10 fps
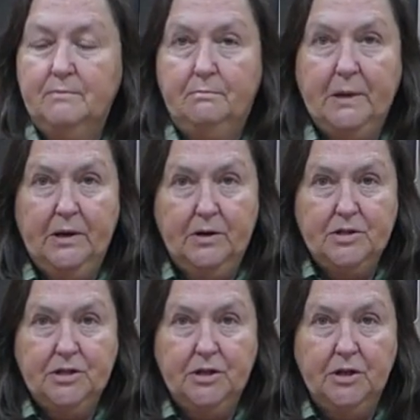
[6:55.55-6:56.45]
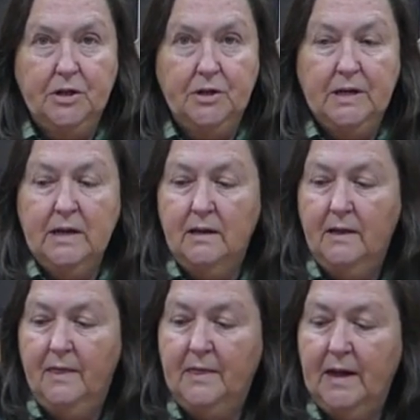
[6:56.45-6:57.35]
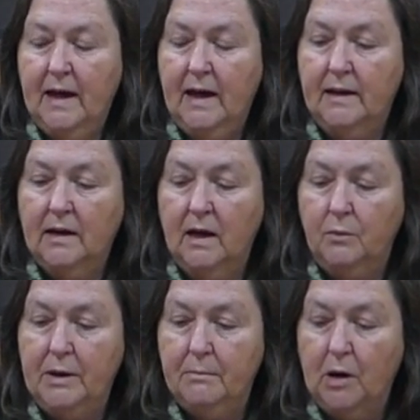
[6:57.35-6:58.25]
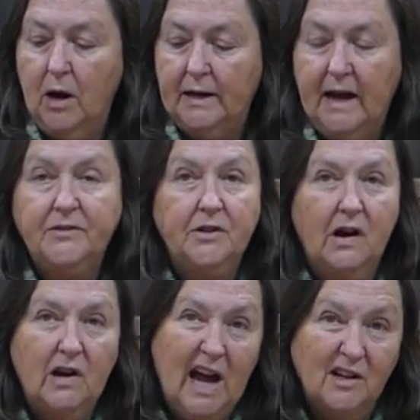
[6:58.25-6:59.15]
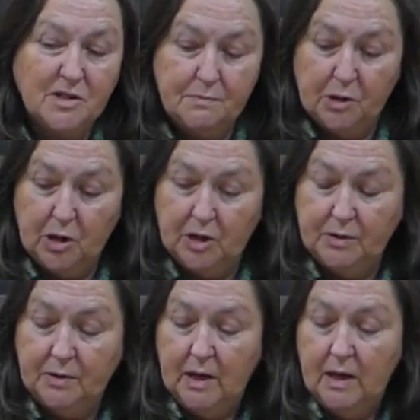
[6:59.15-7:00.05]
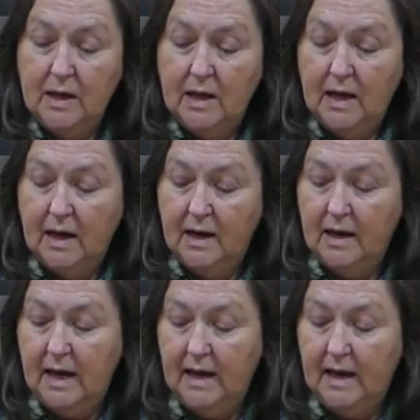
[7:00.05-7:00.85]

butter churn that uh, we bought after our house burned, uh,